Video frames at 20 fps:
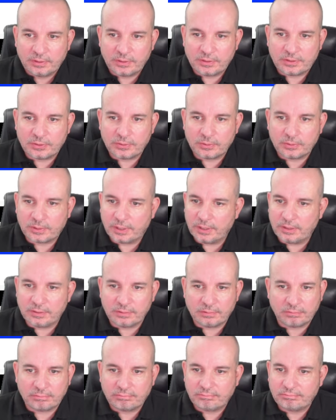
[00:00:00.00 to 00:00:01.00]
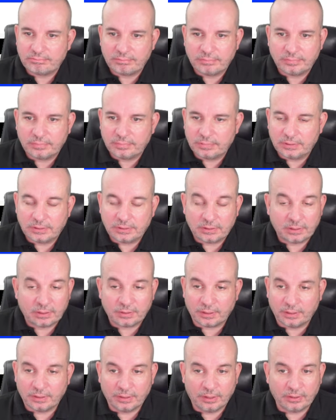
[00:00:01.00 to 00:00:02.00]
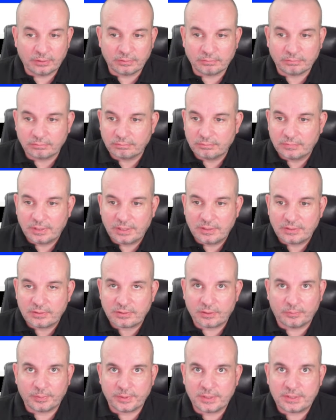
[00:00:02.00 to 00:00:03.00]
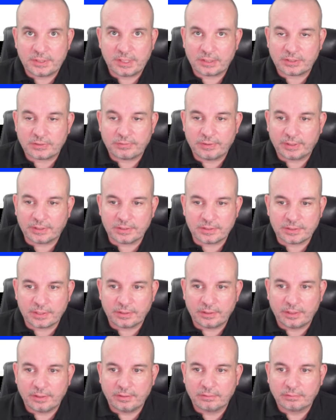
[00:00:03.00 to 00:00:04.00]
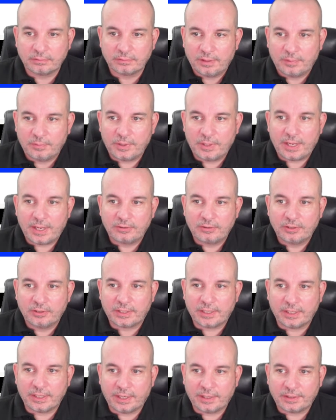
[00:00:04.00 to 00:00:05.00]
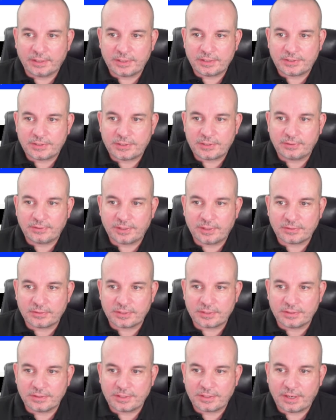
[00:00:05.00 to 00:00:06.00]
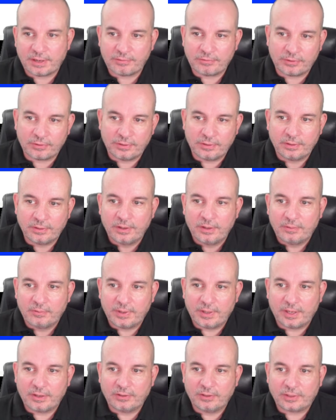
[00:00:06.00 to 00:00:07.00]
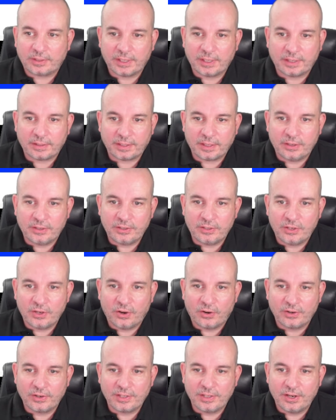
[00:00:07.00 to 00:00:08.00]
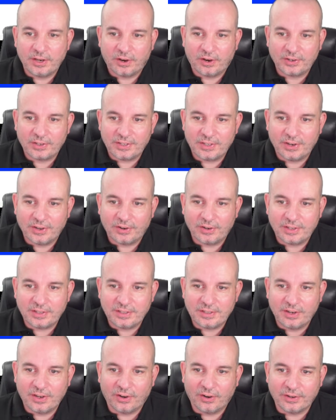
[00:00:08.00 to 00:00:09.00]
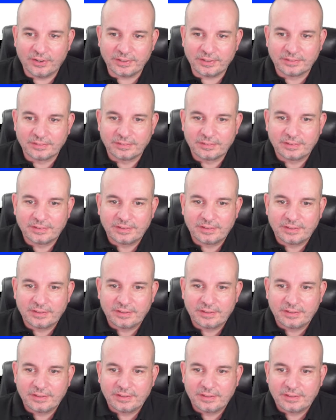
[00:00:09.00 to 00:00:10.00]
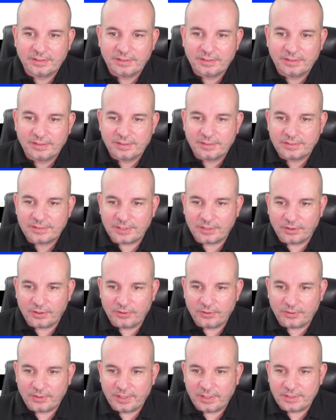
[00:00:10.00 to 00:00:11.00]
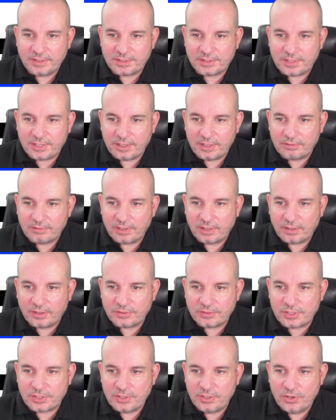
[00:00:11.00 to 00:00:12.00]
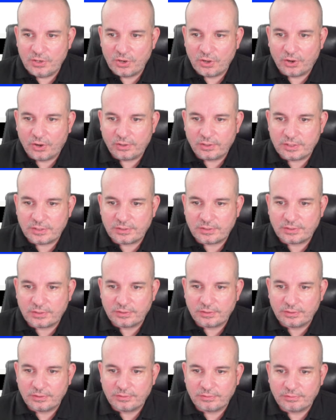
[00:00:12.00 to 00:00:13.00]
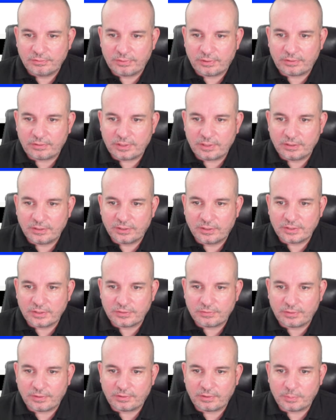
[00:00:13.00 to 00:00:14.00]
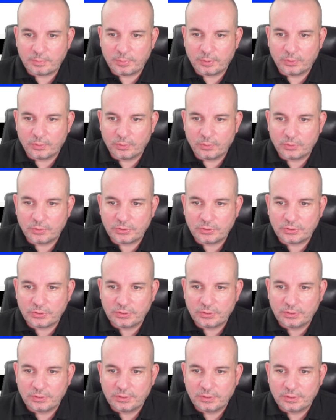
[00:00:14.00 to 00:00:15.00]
You're talking, I don't know, it's got to be six figures, isn't it? And we're now looking at it as 2007. We're now looking at it at 9999. So interior's nice, very nice, very Porsche.